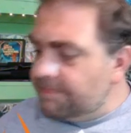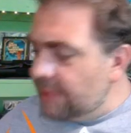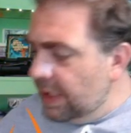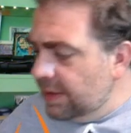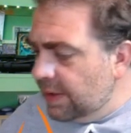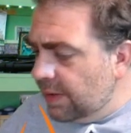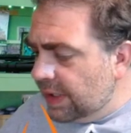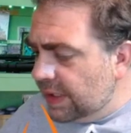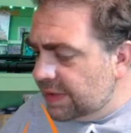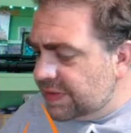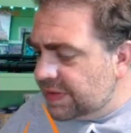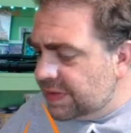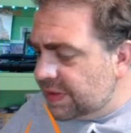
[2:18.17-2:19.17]
you know, I
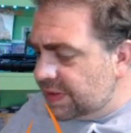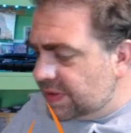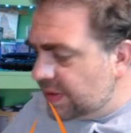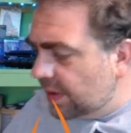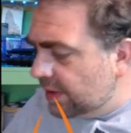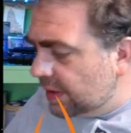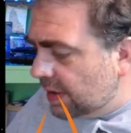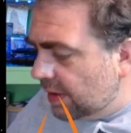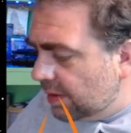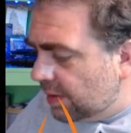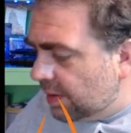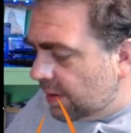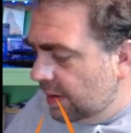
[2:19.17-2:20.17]
guess is a solid
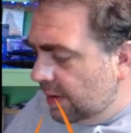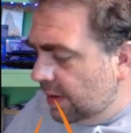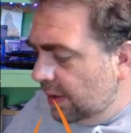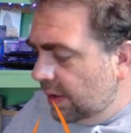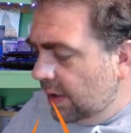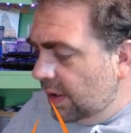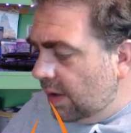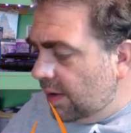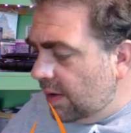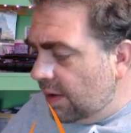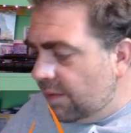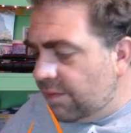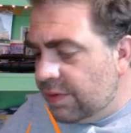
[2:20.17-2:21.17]
color
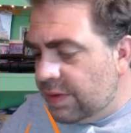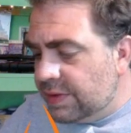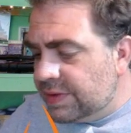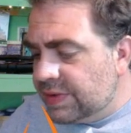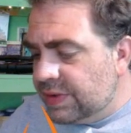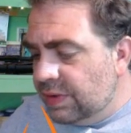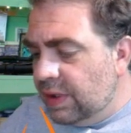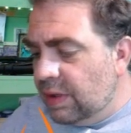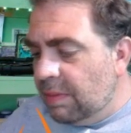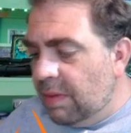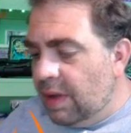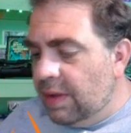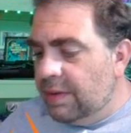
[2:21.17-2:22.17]
for the studio
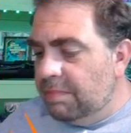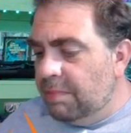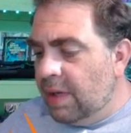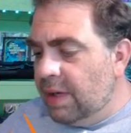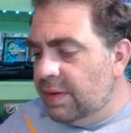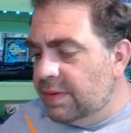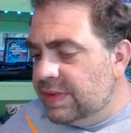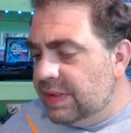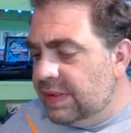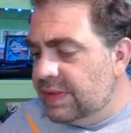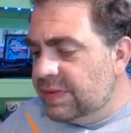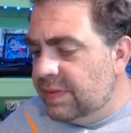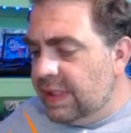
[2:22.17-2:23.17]
models, and
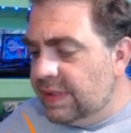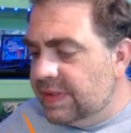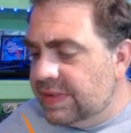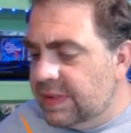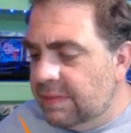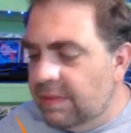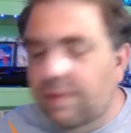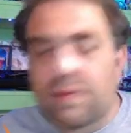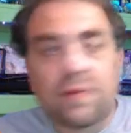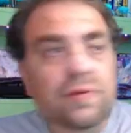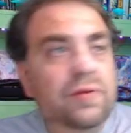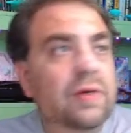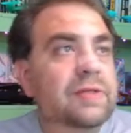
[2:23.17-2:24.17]
this one has some level
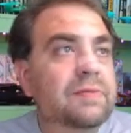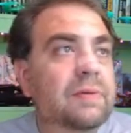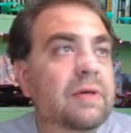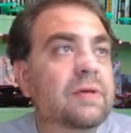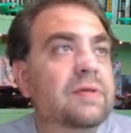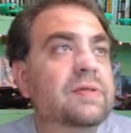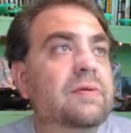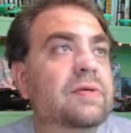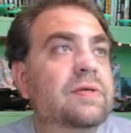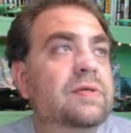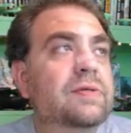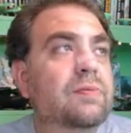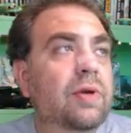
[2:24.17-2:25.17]
of transparency, which
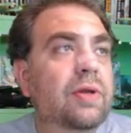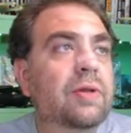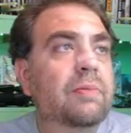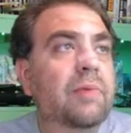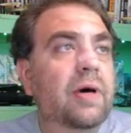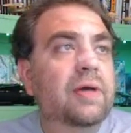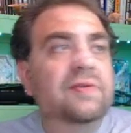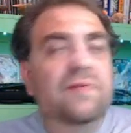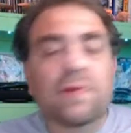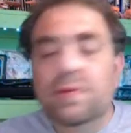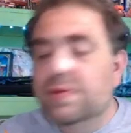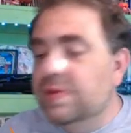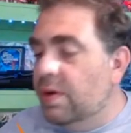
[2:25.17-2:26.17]
is one of the mods
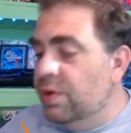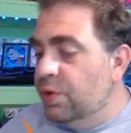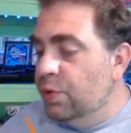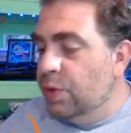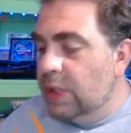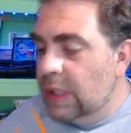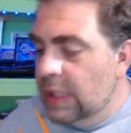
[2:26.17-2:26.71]
folks are doing,